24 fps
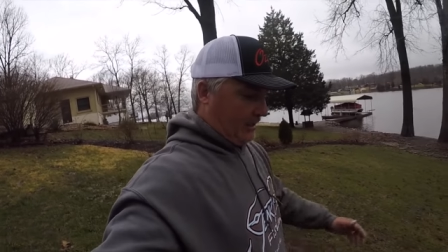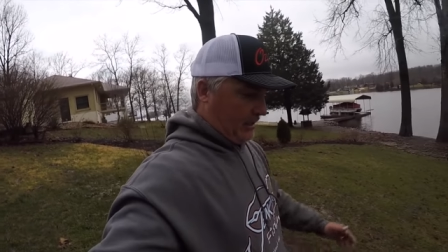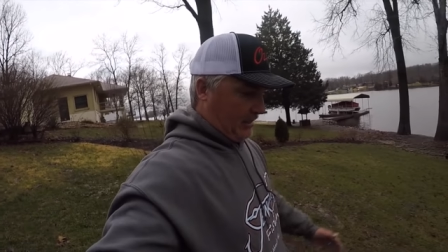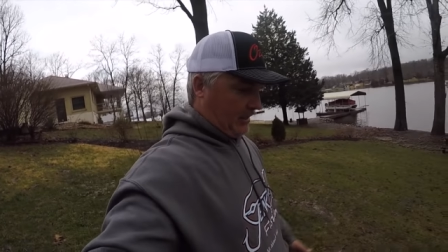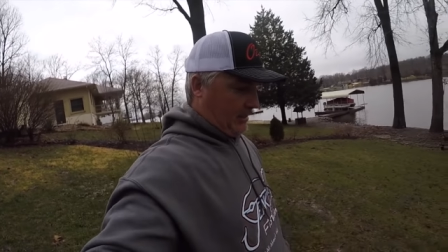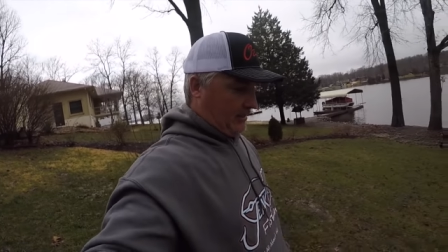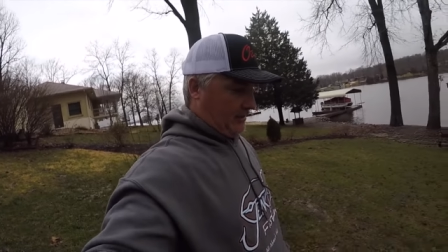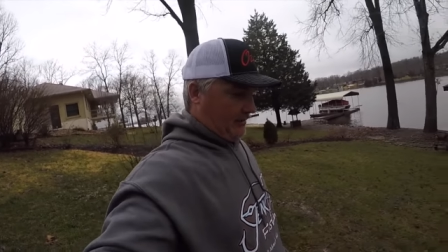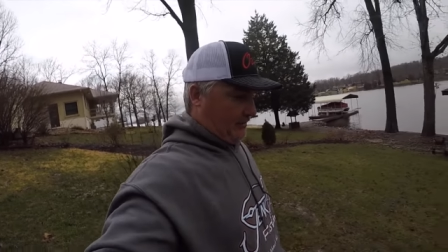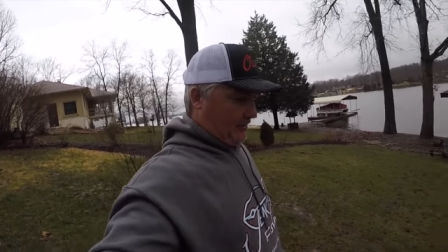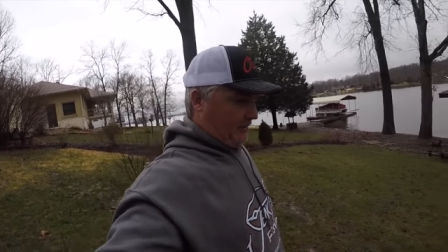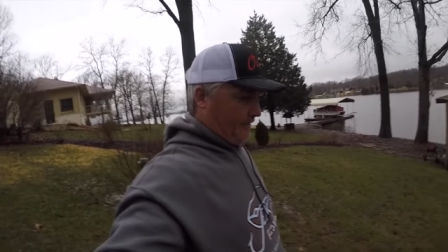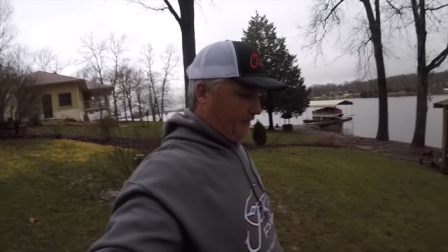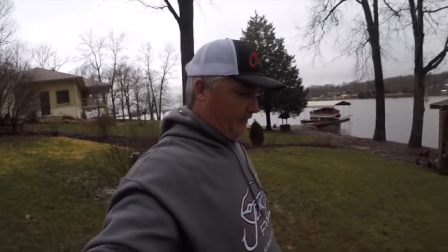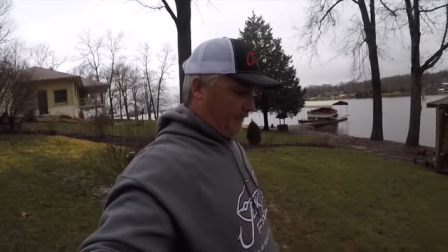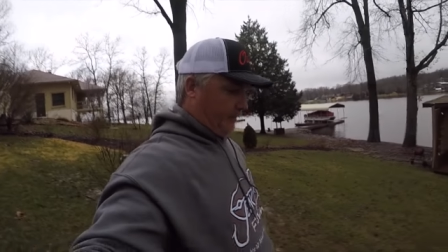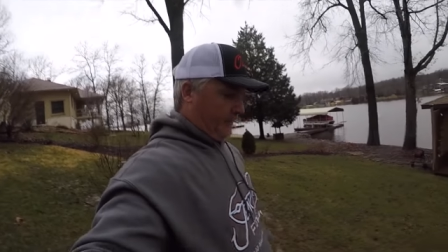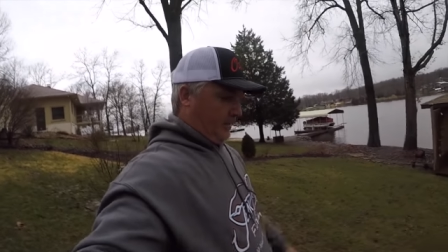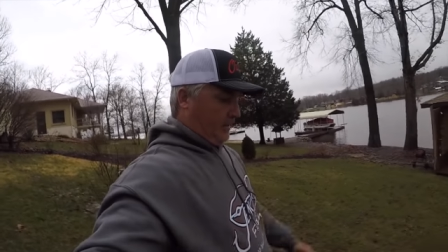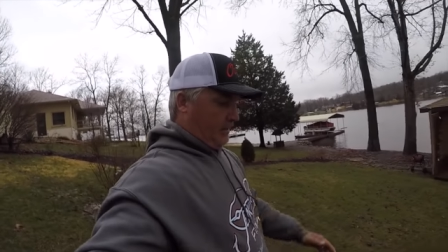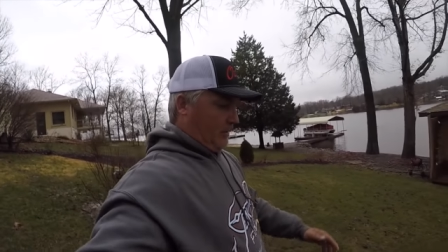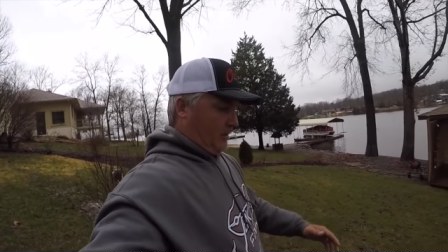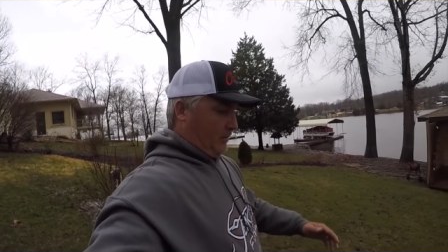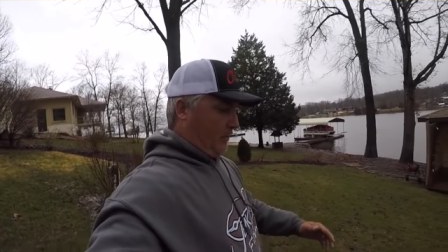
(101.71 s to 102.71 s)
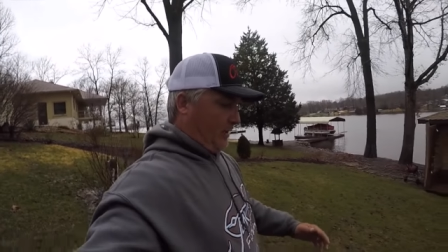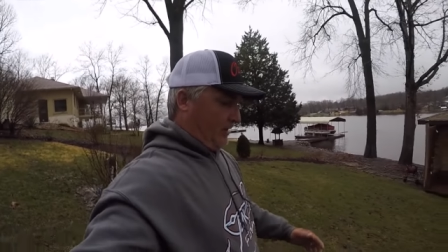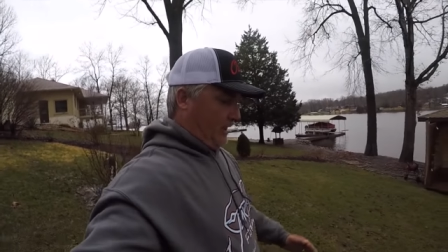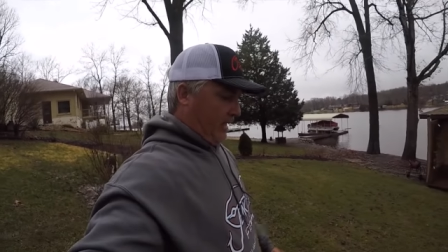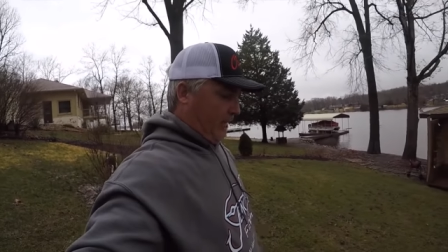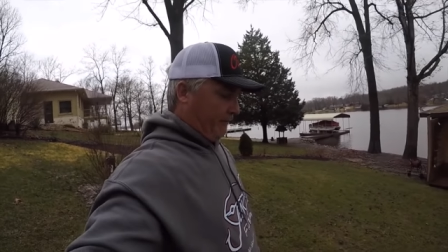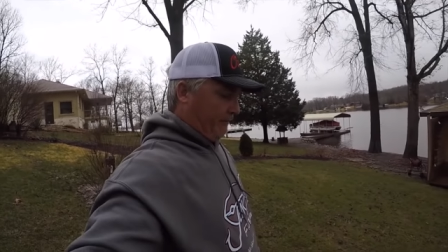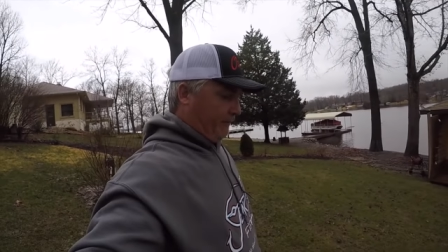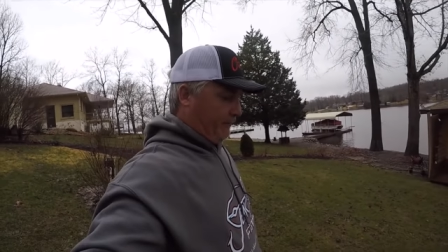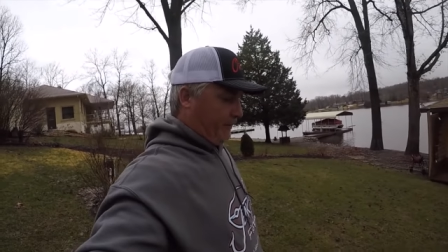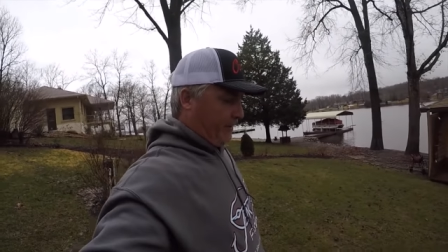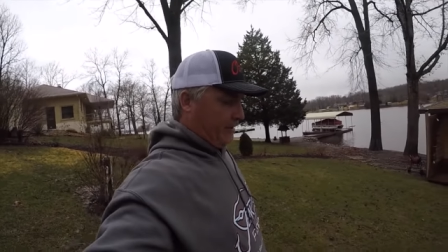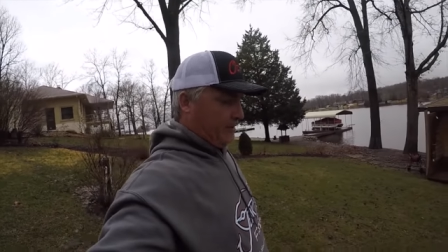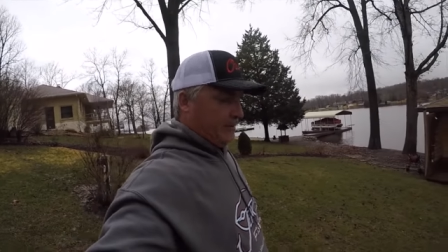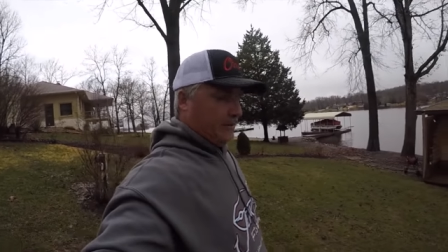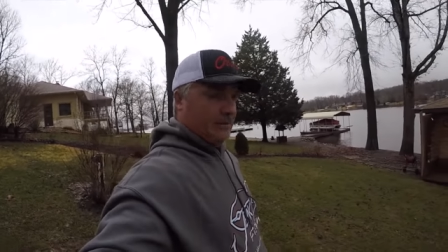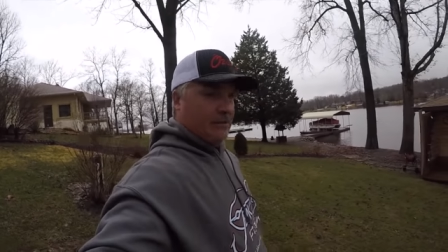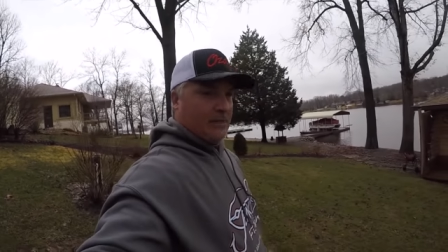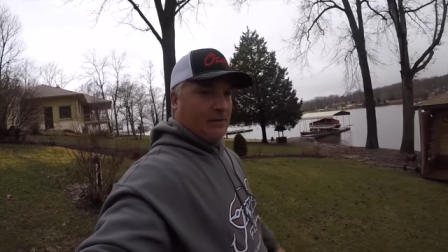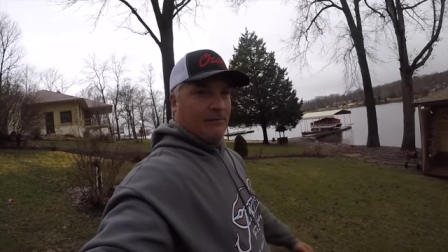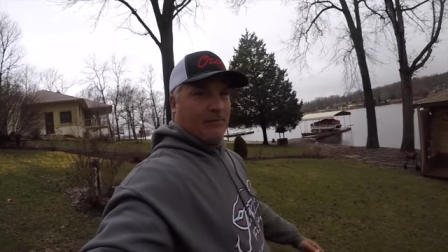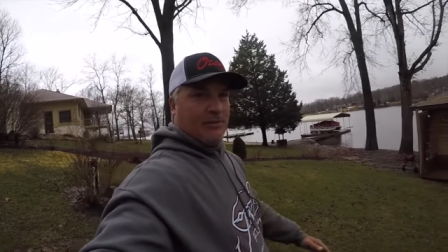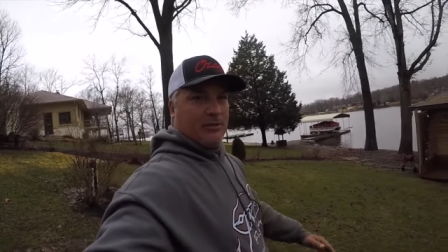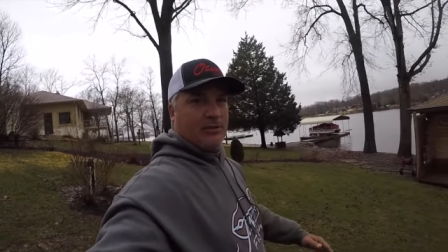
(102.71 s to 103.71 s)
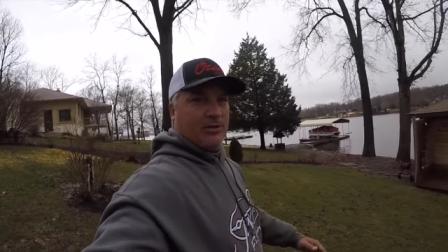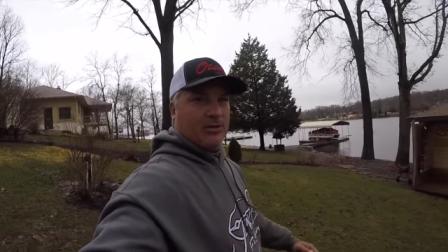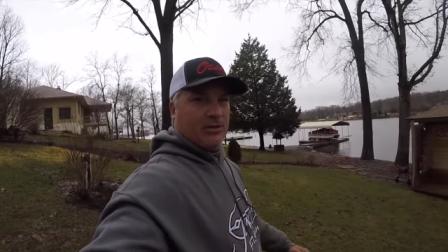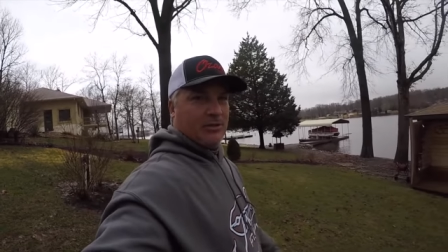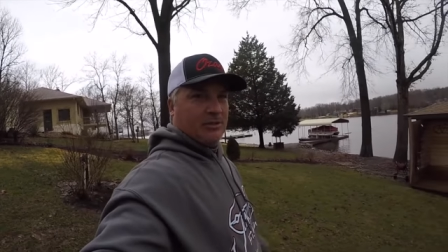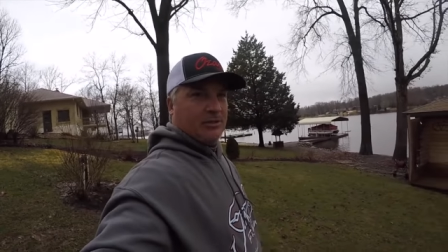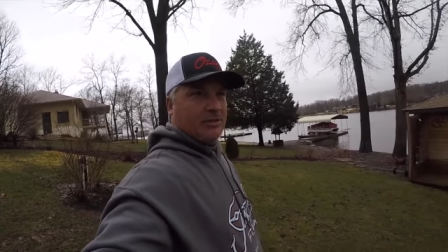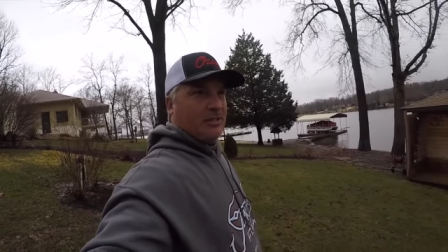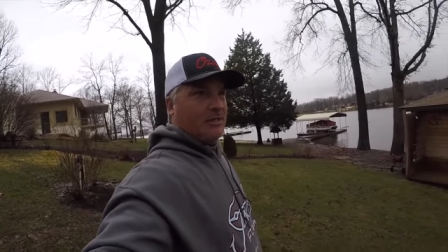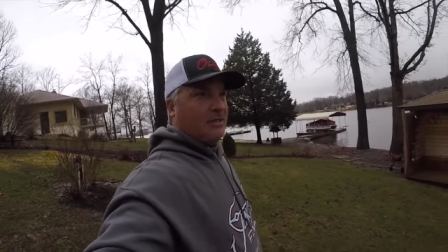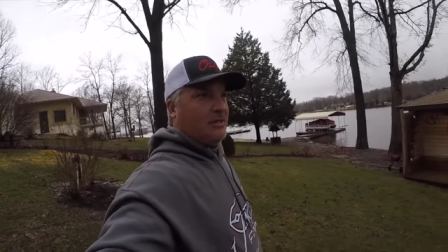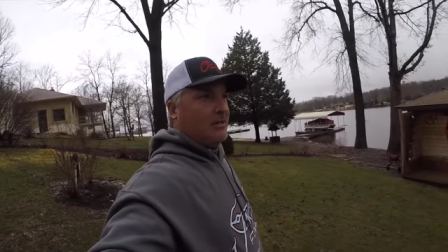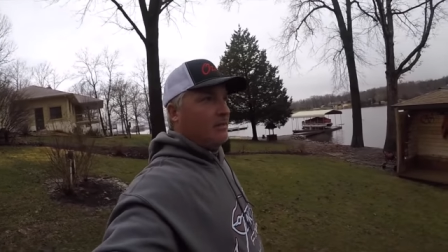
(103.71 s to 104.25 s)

you. We got freezing temperatures.